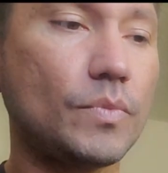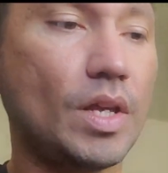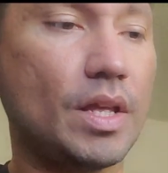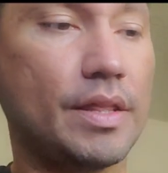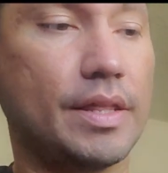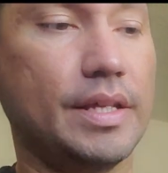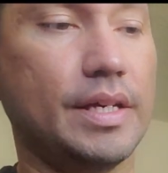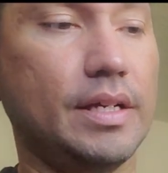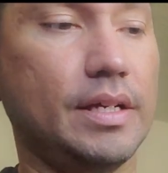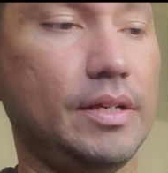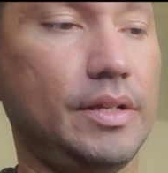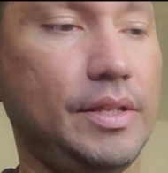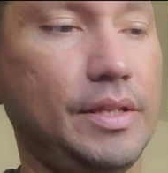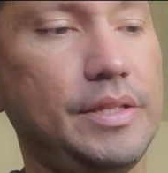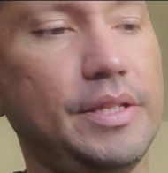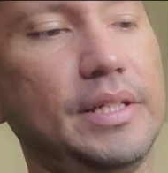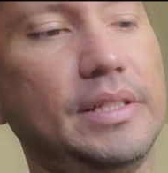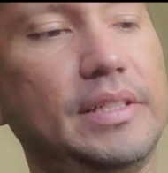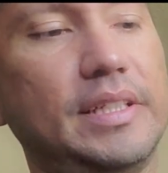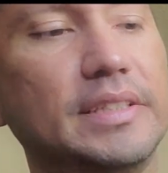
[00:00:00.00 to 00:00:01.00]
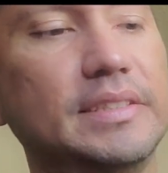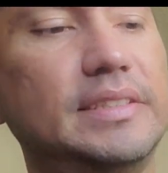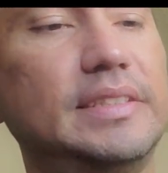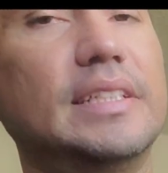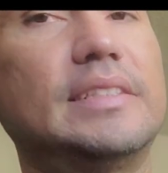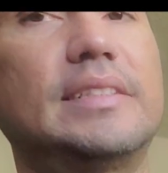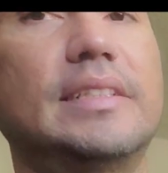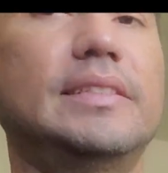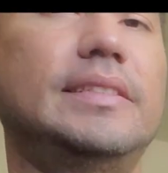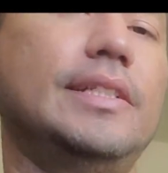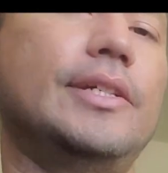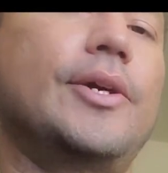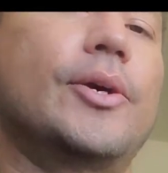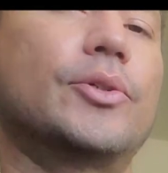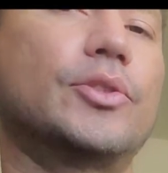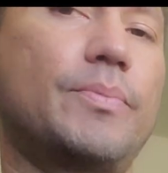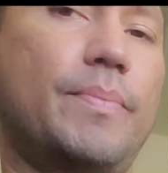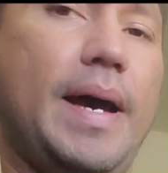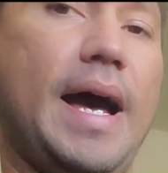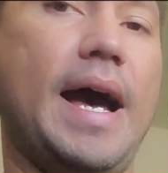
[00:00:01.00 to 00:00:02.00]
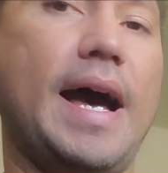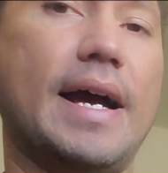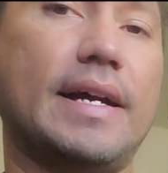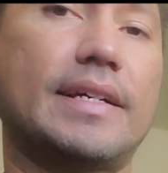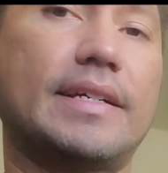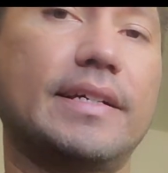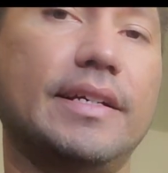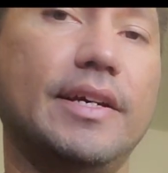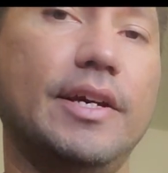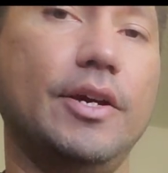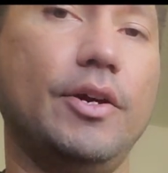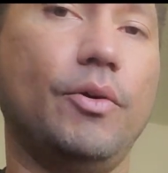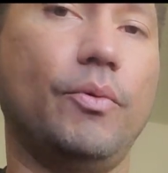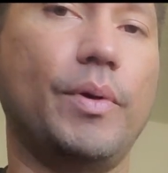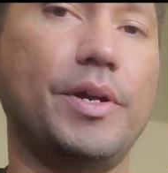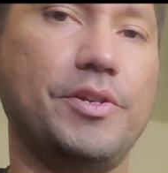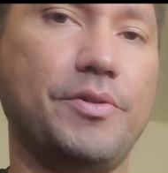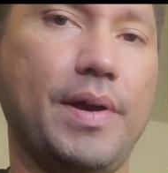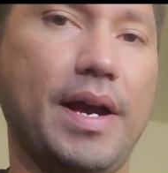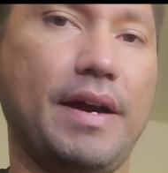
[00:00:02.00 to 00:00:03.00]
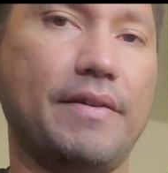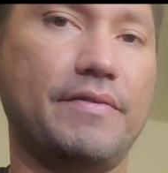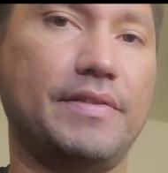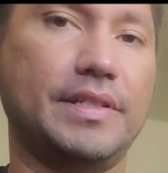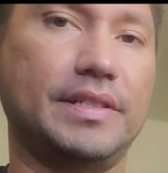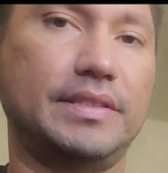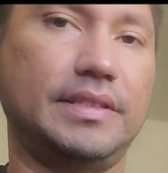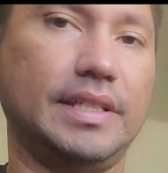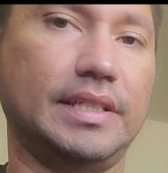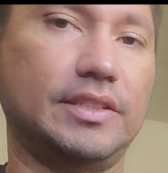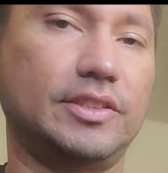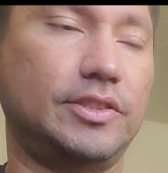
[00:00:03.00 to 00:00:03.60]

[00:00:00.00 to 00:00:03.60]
the consistency goes back when you have this thing.